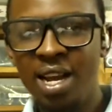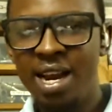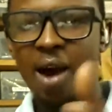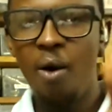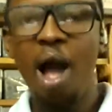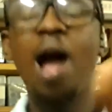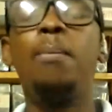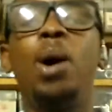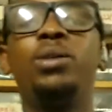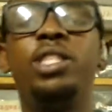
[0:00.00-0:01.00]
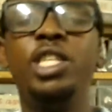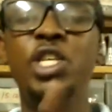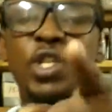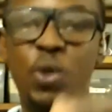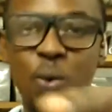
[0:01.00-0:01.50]
Now, how about
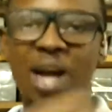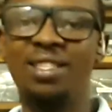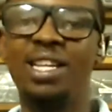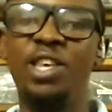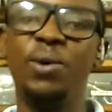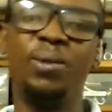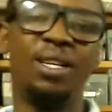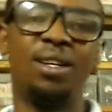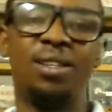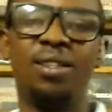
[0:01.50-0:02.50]
you as the user?